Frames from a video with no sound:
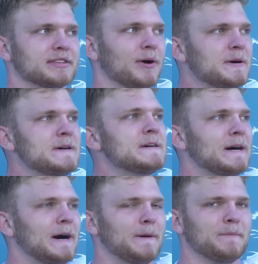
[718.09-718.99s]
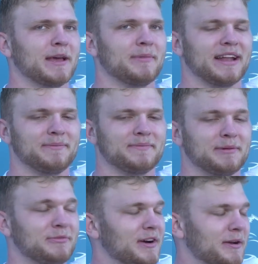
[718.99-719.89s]
So. Yeah, man,
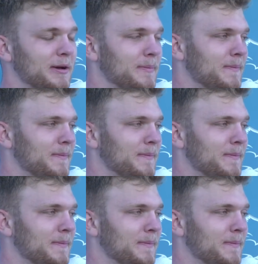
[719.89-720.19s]
I'm fired up.